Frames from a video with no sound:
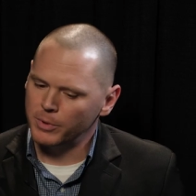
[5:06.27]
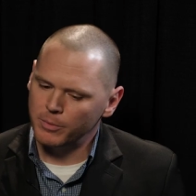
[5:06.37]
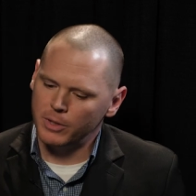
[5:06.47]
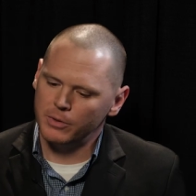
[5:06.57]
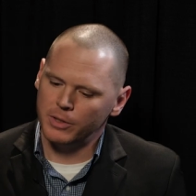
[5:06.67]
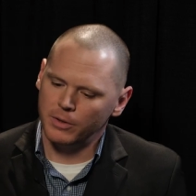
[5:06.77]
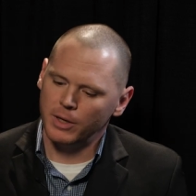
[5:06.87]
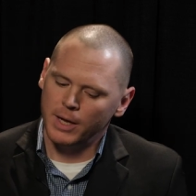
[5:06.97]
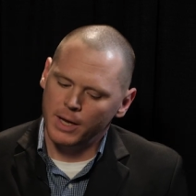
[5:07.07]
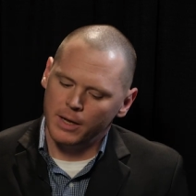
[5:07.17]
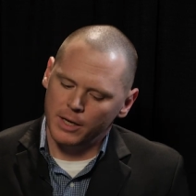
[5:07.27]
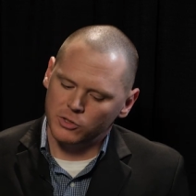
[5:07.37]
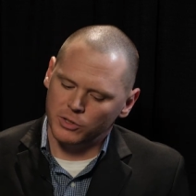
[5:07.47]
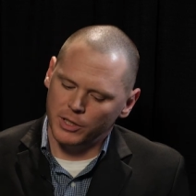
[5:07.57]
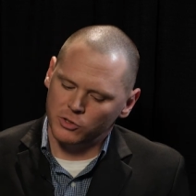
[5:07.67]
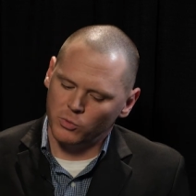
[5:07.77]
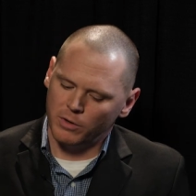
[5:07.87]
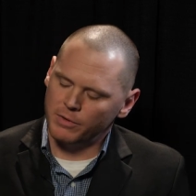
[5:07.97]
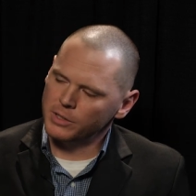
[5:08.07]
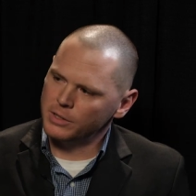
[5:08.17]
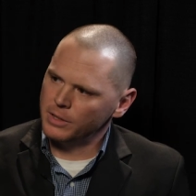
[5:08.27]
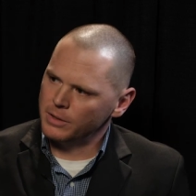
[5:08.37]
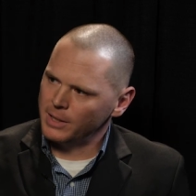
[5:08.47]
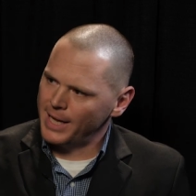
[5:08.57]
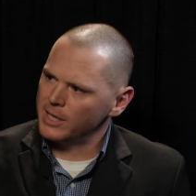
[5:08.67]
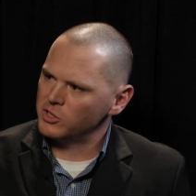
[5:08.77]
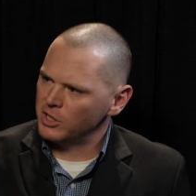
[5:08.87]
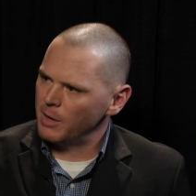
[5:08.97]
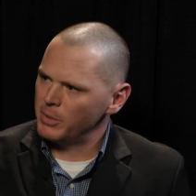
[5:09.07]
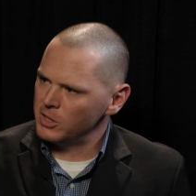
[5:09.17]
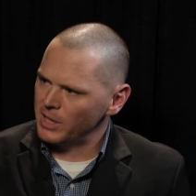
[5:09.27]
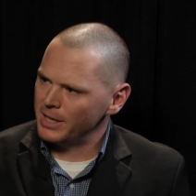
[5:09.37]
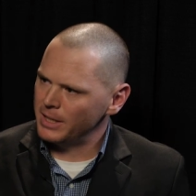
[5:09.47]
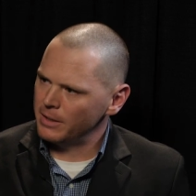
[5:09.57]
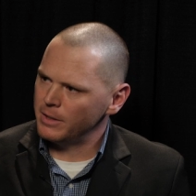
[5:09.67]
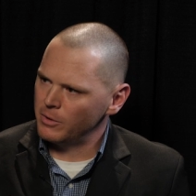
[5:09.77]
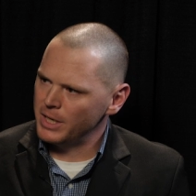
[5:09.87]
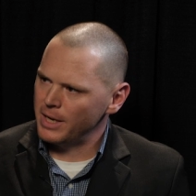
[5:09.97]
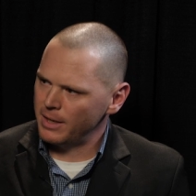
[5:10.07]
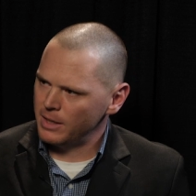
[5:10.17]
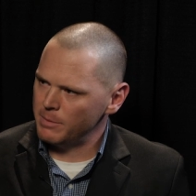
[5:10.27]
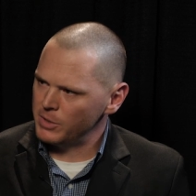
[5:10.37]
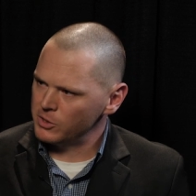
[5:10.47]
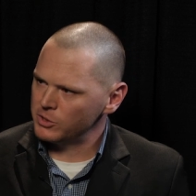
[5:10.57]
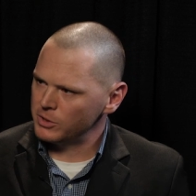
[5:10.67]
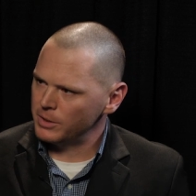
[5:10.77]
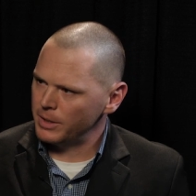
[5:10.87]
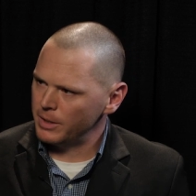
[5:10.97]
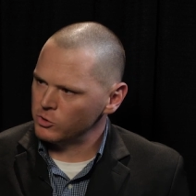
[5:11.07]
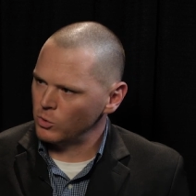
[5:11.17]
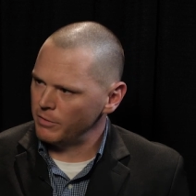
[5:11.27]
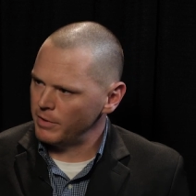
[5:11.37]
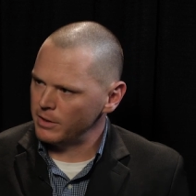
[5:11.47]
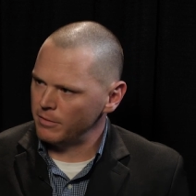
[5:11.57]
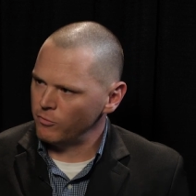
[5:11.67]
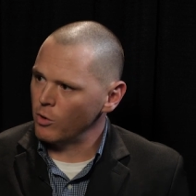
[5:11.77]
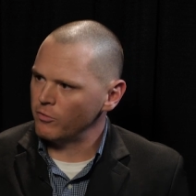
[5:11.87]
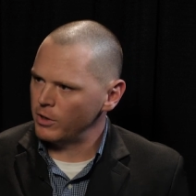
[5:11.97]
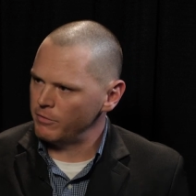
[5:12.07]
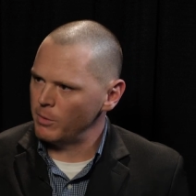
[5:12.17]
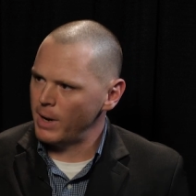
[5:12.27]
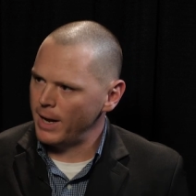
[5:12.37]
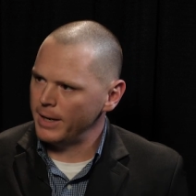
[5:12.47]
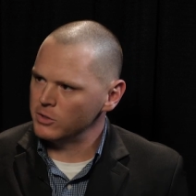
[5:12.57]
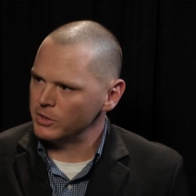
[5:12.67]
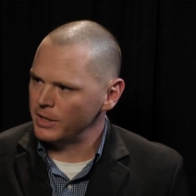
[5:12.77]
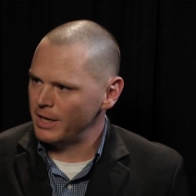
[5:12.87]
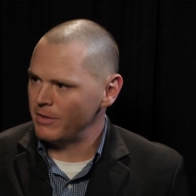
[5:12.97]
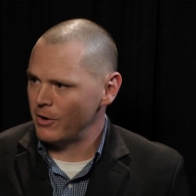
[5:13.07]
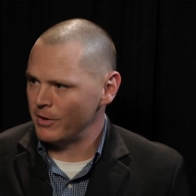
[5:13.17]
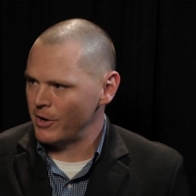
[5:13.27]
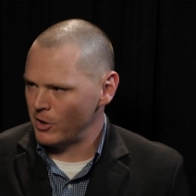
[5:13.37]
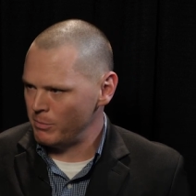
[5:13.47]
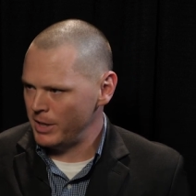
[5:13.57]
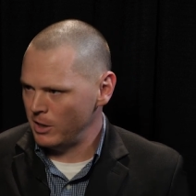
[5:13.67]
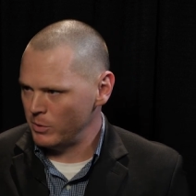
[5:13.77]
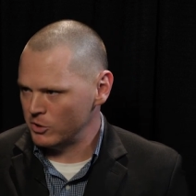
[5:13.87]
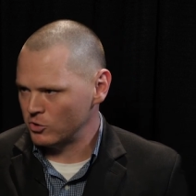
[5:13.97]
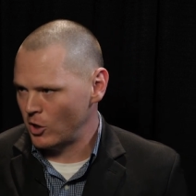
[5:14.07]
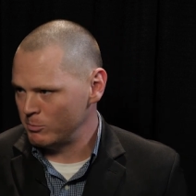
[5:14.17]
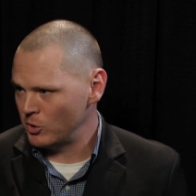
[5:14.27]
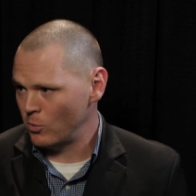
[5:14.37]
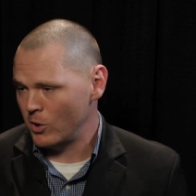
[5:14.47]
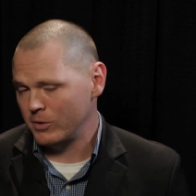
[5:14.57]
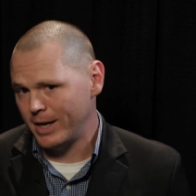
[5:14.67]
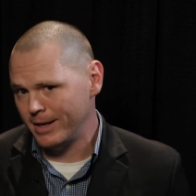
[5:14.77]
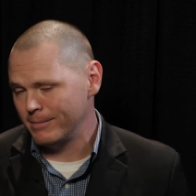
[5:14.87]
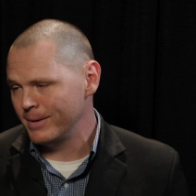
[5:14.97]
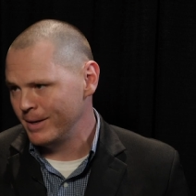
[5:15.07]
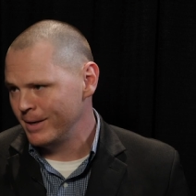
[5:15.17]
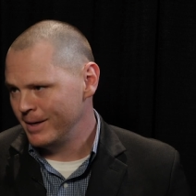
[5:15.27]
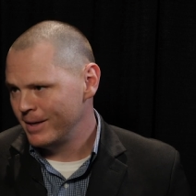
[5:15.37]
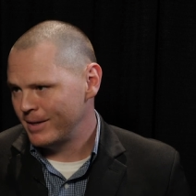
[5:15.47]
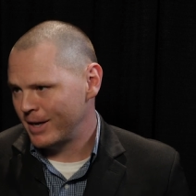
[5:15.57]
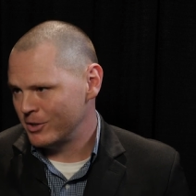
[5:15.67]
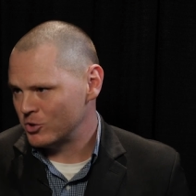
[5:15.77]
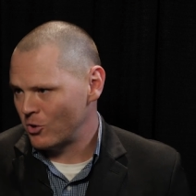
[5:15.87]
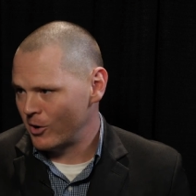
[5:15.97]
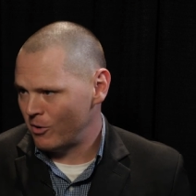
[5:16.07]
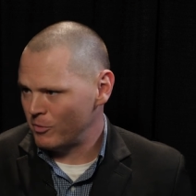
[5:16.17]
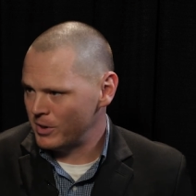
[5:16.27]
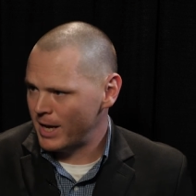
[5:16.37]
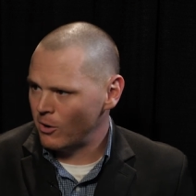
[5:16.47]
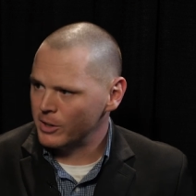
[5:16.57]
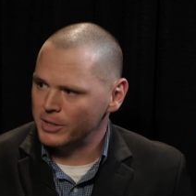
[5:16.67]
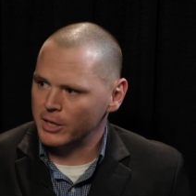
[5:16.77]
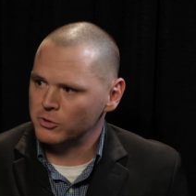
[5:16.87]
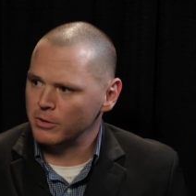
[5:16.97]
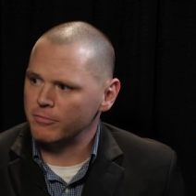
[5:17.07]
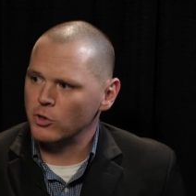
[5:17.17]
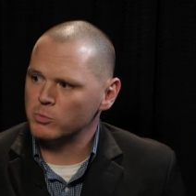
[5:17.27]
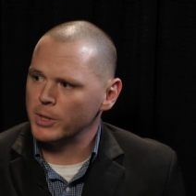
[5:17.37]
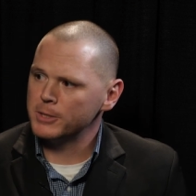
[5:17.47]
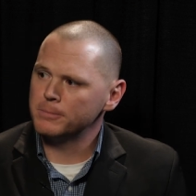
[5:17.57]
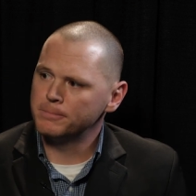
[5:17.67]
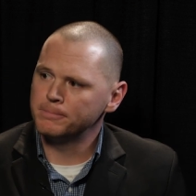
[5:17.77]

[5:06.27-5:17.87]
I mean, it, it's it's sort of the, the, the legacy companies that need, you know need to keep this uh, sort of at the forefront of their minds, and they they're they're competing with the startups of the world that can that can start off with that architecture in mm-hmm. the first place.